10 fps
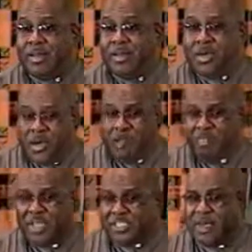Could it
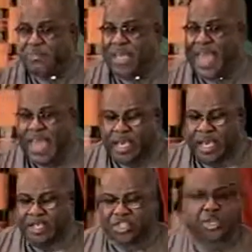be something like,
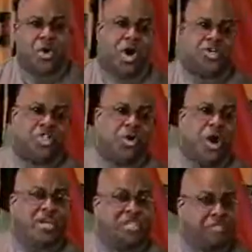sure,
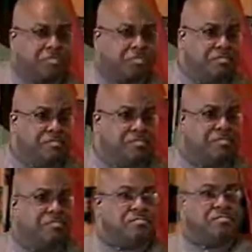George,
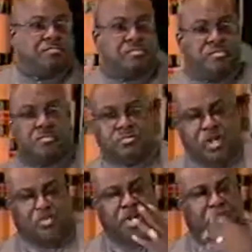
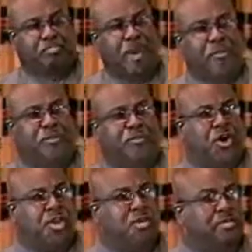we'll print up the paper
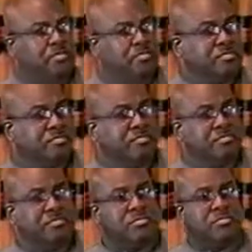for you,
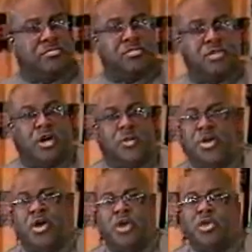because we
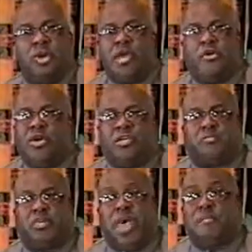know you ain't going to get
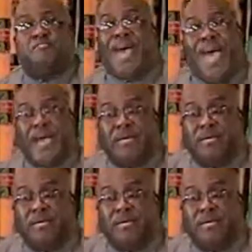to pay it back.